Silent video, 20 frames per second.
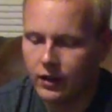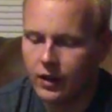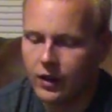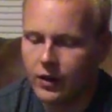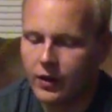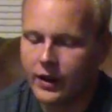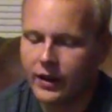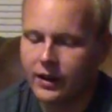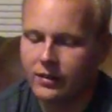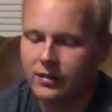
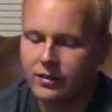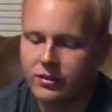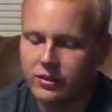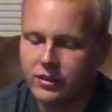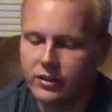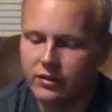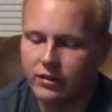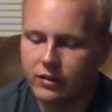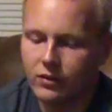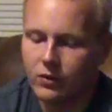Oh, I guess it's
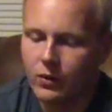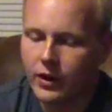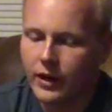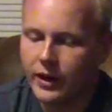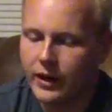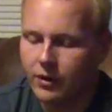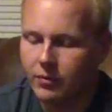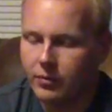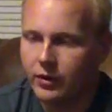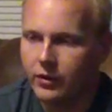just as
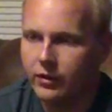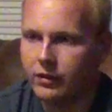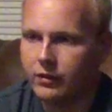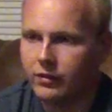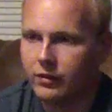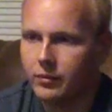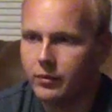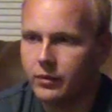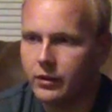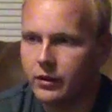fine on both of
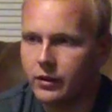them.